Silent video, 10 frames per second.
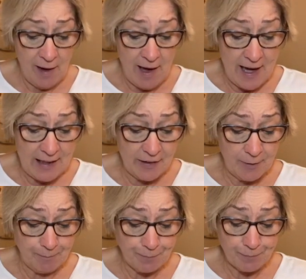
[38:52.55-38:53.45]
and
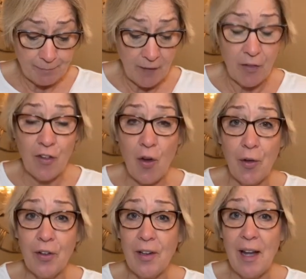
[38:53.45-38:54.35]

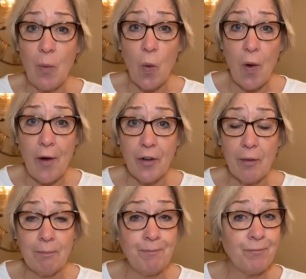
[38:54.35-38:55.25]
salt and
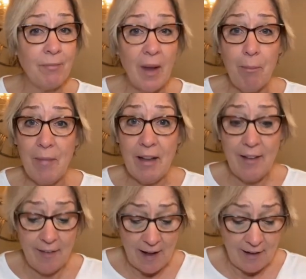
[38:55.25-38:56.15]
water,
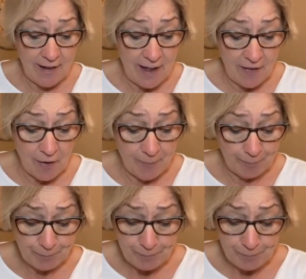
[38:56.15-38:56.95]
mixing that together